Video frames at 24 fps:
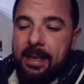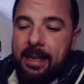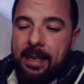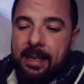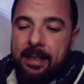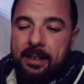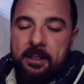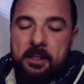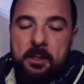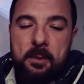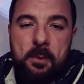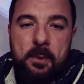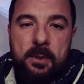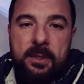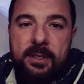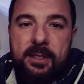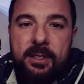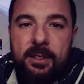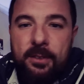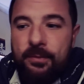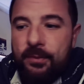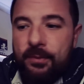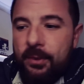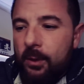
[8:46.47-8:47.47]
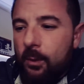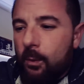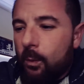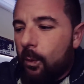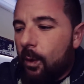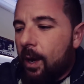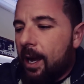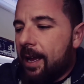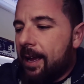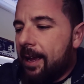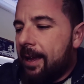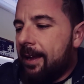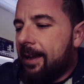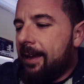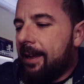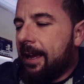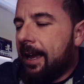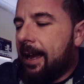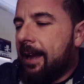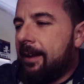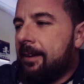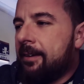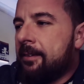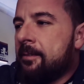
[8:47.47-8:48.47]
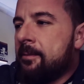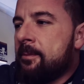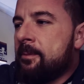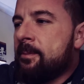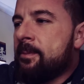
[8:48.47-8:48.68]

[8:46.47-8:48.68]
in a specific way, and